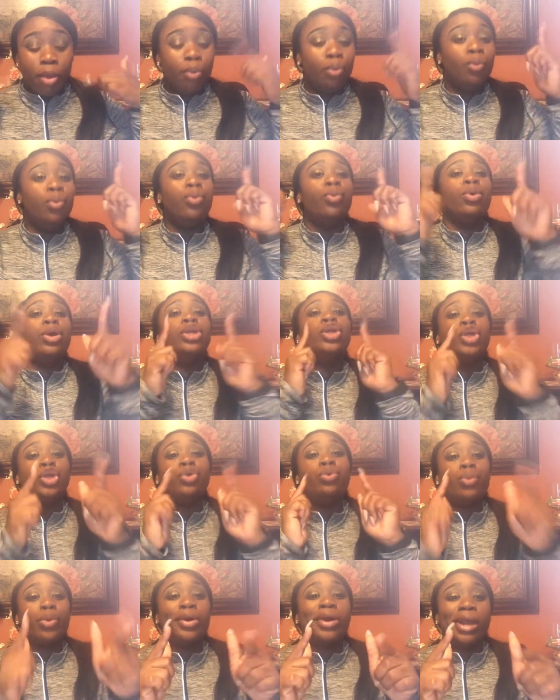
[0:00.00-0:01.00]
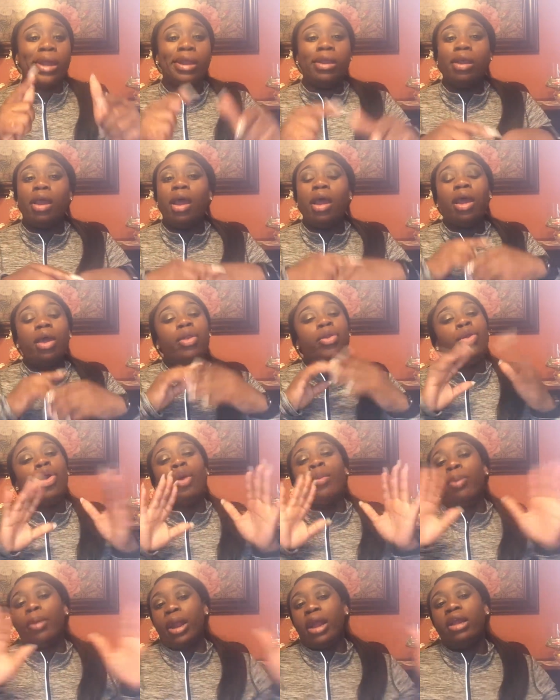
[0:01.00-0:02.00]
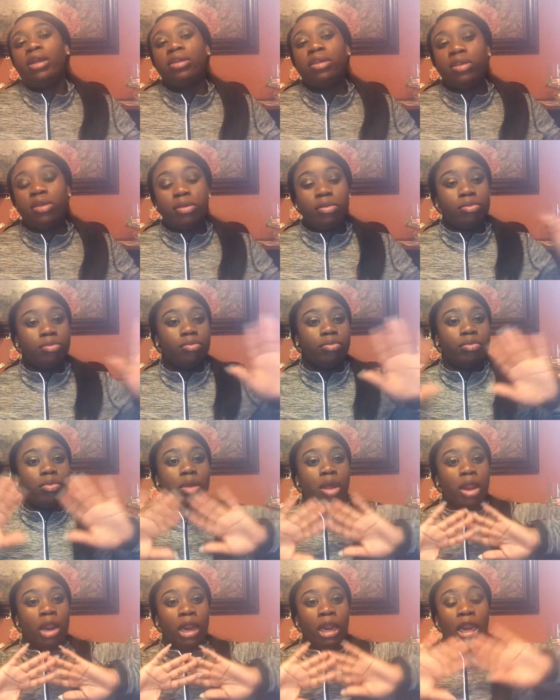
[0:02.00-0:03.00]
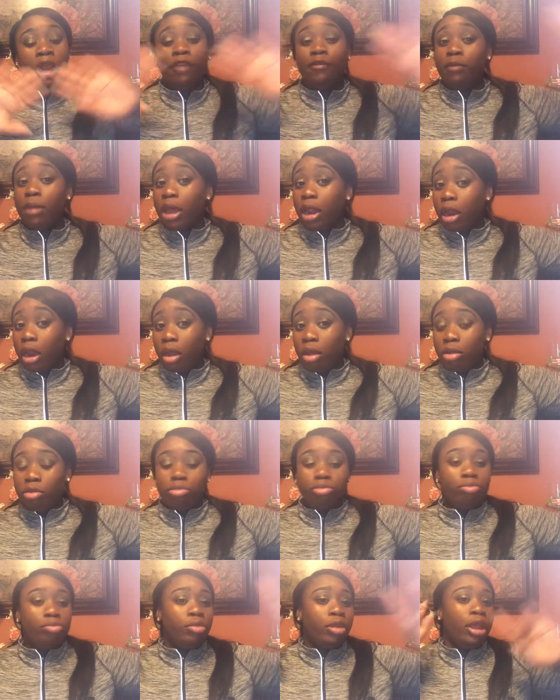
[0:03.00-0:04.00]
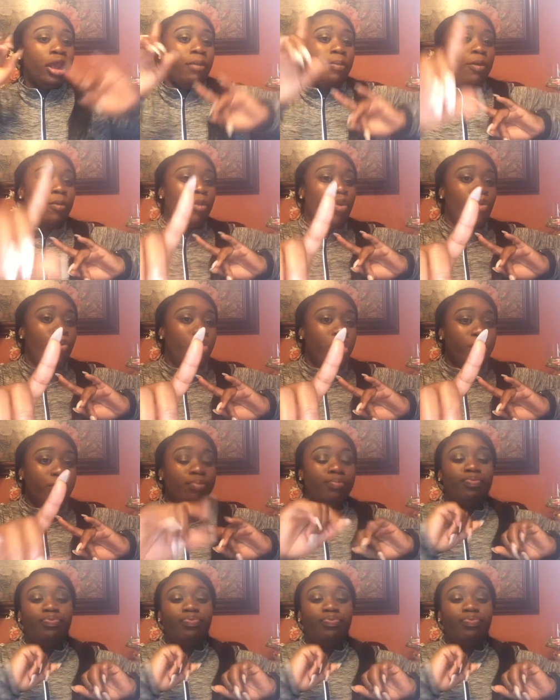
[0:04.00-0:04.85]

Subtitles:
what you want, no breaks. Leave me alone. Keep it moving.